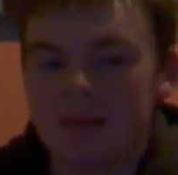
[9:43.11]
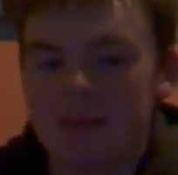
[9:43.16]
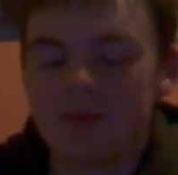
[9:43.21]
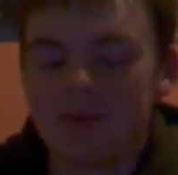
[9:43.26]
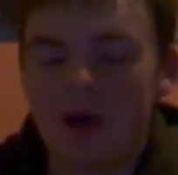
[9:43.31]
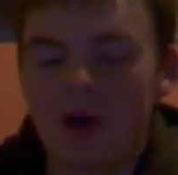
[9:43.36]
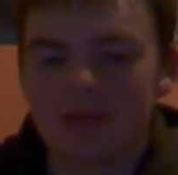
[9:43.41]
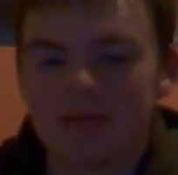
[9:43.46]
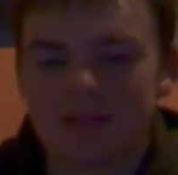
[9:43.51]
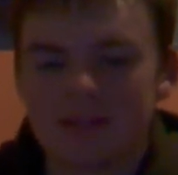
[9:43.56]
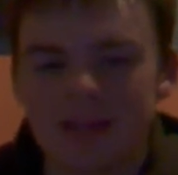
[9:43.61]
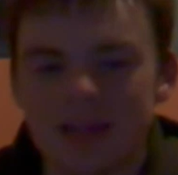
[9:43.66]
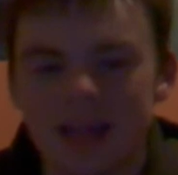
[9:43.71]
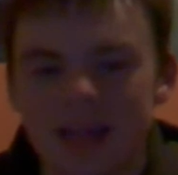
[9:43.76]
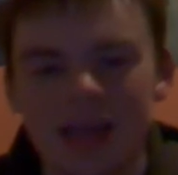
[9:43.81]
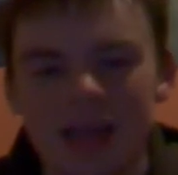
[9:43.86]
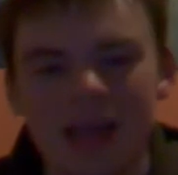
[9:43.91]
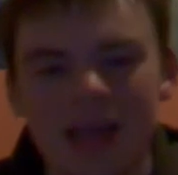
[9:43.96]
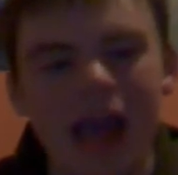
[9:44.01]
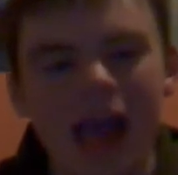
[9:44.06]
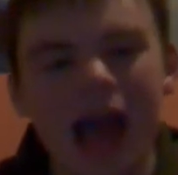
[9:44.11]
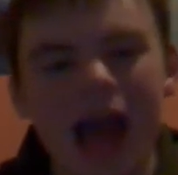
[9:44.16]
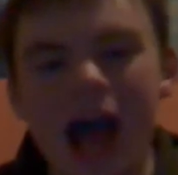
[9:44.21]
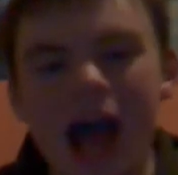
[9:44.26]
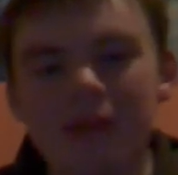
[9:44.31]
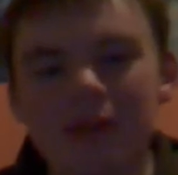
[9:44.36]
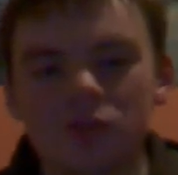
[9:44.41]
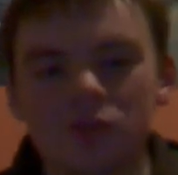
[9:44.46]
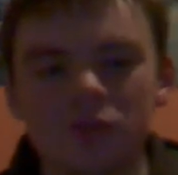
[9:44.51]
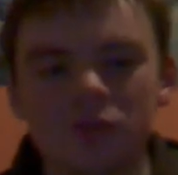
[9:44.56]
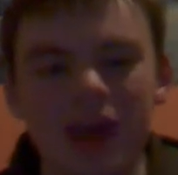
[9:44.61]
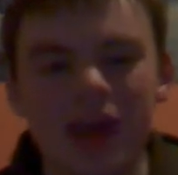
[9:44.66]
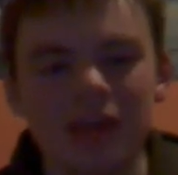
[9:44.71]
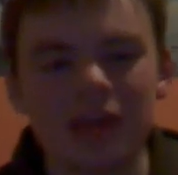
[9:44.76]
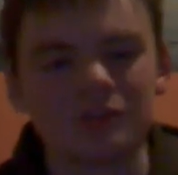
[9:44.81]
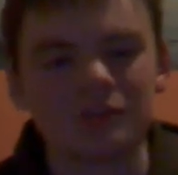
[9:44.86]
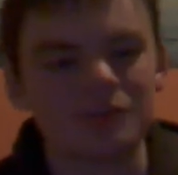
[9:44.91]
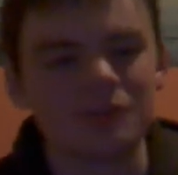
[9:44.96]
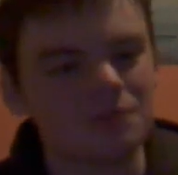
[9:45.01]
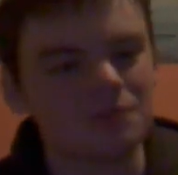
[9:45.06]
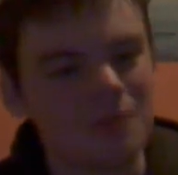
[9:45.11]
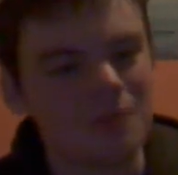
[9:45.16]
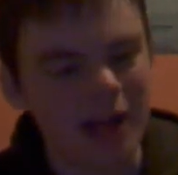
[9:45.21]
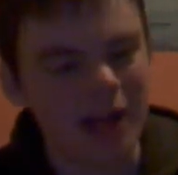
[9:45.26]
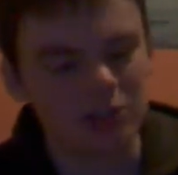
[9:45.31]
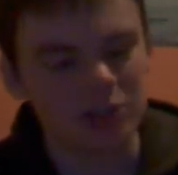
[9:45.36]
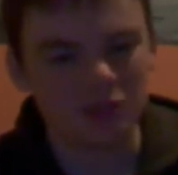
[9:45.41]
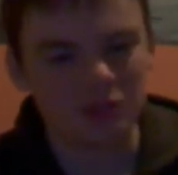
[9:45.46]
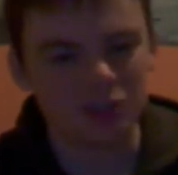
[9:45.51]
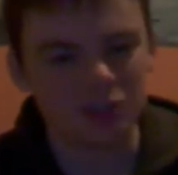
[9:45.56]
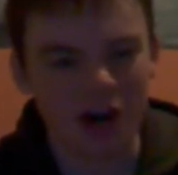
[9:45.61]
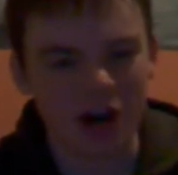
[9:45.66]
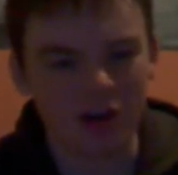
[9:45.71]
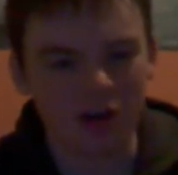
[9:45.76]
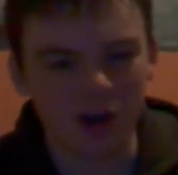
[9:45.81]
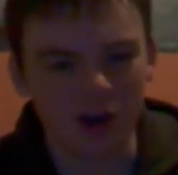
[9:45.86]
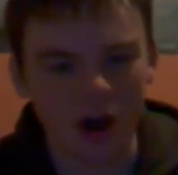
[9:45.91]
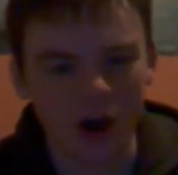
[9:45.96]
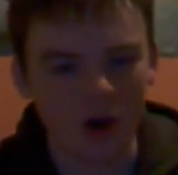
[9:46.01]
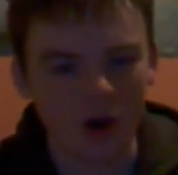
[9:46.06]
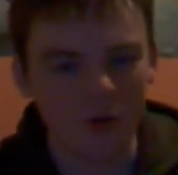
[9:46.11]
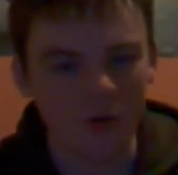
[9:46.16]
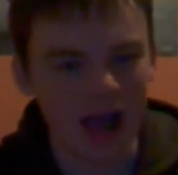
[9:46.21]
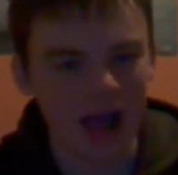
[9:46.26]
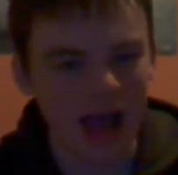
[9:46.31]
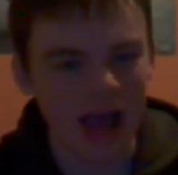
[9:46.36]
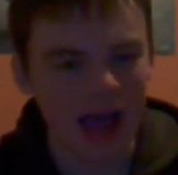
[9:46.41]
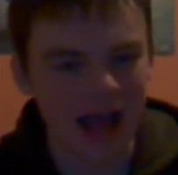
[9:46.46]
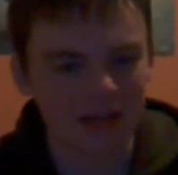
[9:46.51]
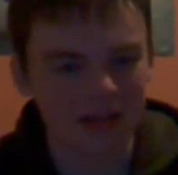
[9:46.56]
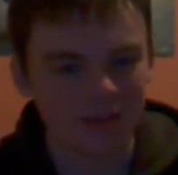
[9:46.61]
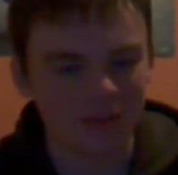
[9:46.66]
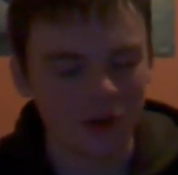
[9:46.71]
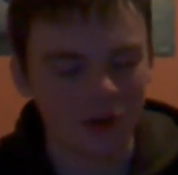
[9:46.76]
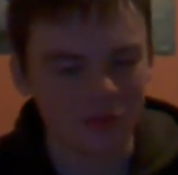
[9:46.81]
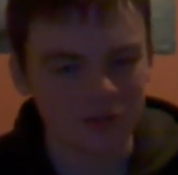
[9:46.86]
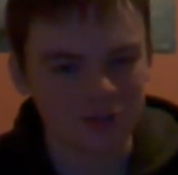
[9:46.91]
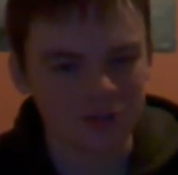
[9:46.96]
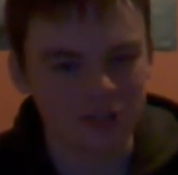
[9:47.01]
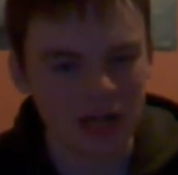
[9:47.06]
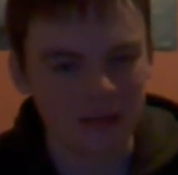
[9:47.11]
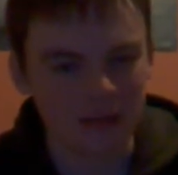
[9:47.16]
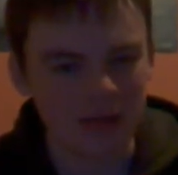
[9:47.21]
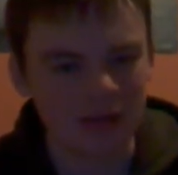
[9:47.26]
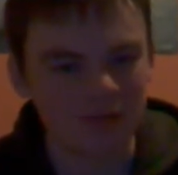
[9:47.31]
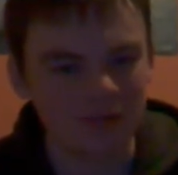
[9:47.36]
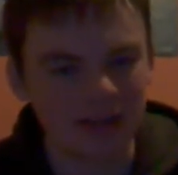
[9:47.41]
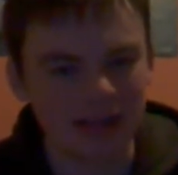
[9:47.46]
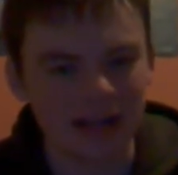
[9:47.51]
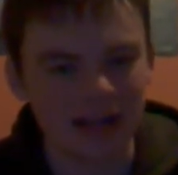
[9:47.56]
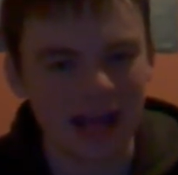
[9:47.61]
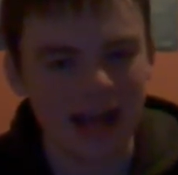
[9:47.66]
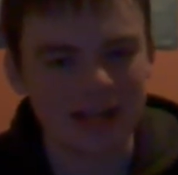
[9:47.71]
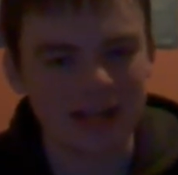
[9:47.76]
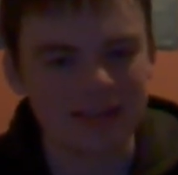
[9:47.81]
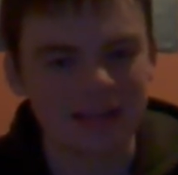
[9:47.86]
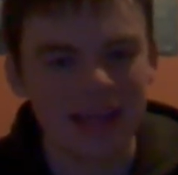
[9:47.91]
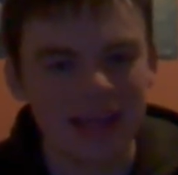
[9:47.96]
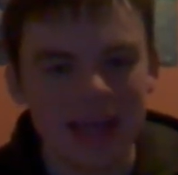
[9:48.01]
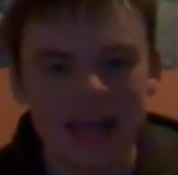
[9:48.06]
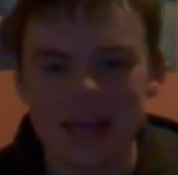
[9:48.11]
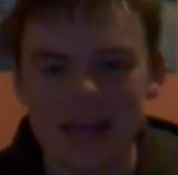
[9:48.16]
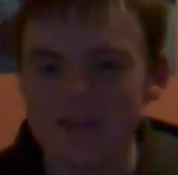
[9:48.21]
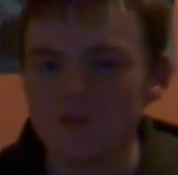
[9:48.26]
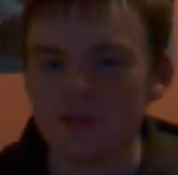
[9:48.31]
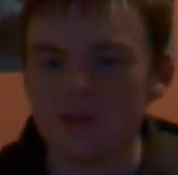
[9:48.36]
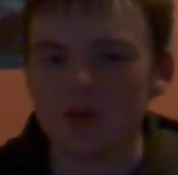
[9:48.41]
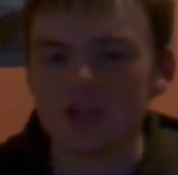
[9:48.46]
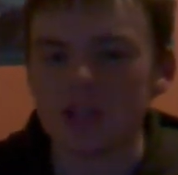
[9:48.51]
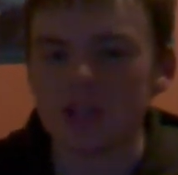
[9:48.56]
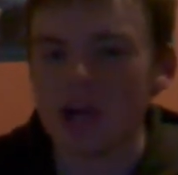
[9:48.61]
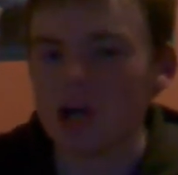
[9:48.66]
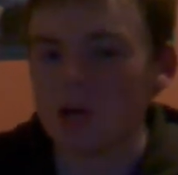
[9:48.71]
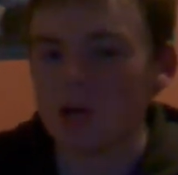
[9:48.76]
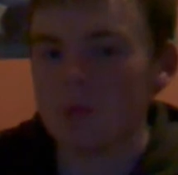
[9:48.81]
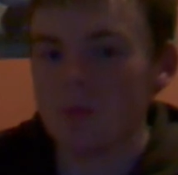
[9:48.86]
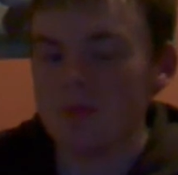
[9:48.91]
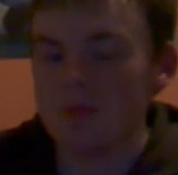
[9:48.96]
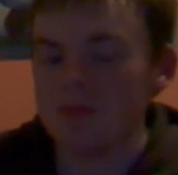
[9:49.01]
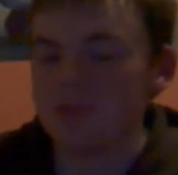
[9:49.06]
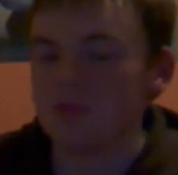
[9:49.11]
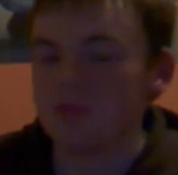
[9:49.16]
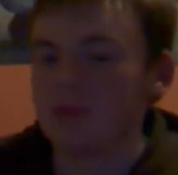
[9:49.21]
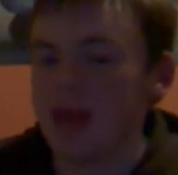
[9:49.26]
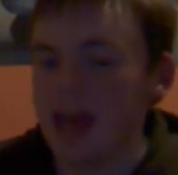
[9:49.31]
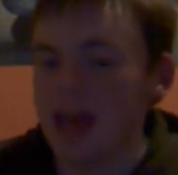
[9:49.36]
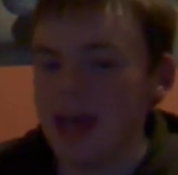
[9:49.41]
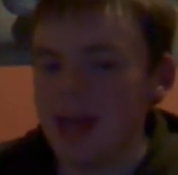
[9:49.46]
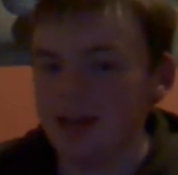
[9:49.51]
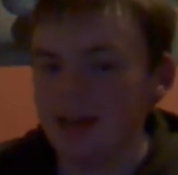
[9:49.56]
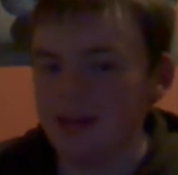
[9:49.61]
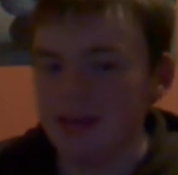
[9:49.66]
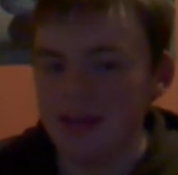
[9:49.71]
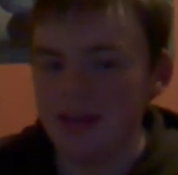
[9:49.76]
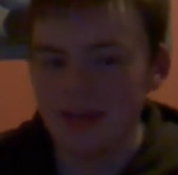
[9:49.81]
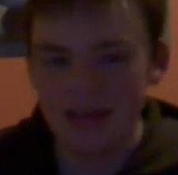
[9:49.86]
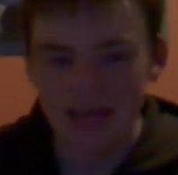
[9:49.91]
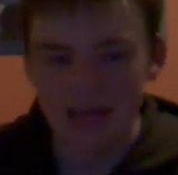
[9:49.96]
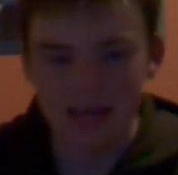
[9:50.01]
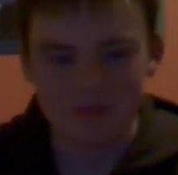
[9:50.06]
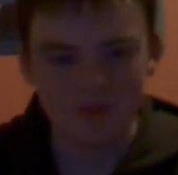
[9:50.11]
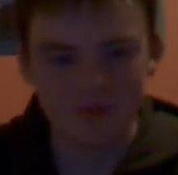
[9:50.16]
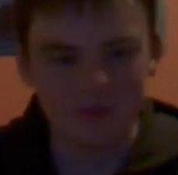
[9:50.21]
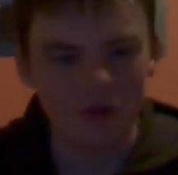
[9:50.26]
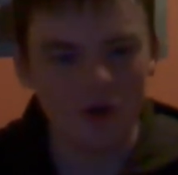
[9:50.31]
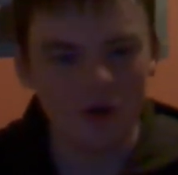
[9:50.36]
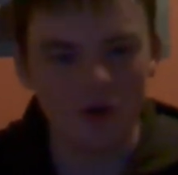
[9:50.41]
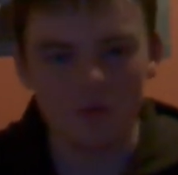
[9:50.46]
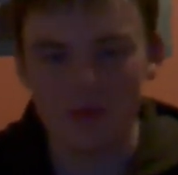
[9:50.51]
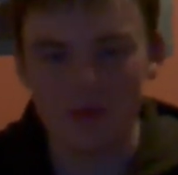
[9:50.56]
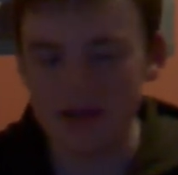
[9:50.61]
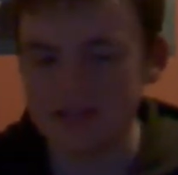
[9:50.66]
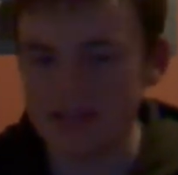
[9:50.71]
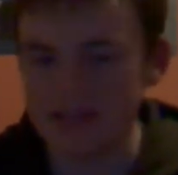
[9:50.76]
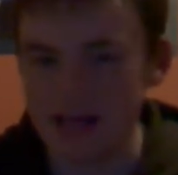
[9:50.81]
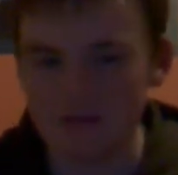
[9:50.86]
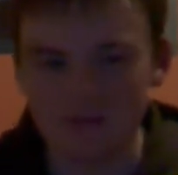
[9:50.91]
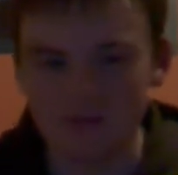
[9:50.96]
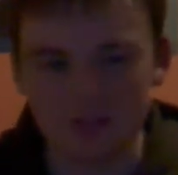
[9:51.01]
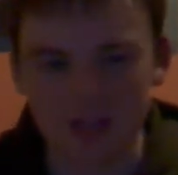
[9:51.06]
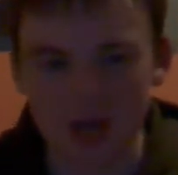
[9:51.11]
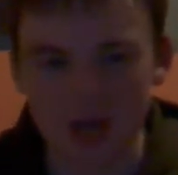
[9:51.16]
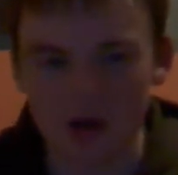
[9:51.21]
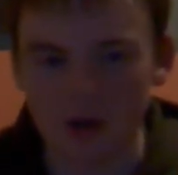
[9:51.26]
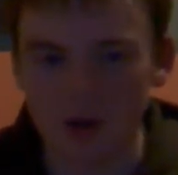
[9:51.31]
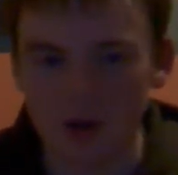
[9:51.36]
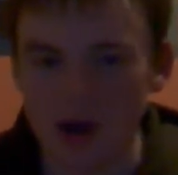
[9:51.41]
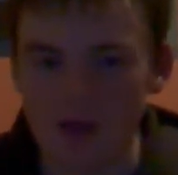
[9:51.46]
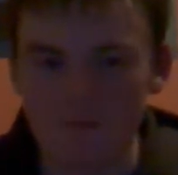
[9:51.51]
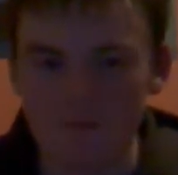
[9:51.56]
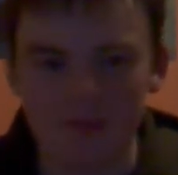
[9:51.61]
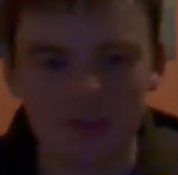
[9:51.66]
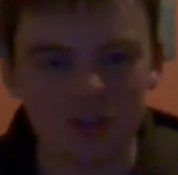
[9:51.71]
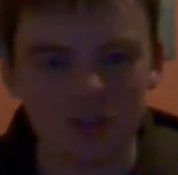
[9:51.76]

He'd probably say, after that match with Jericho at SummerSlam, I realised, even though Jericho put me through hell, even though myself and Jericho have been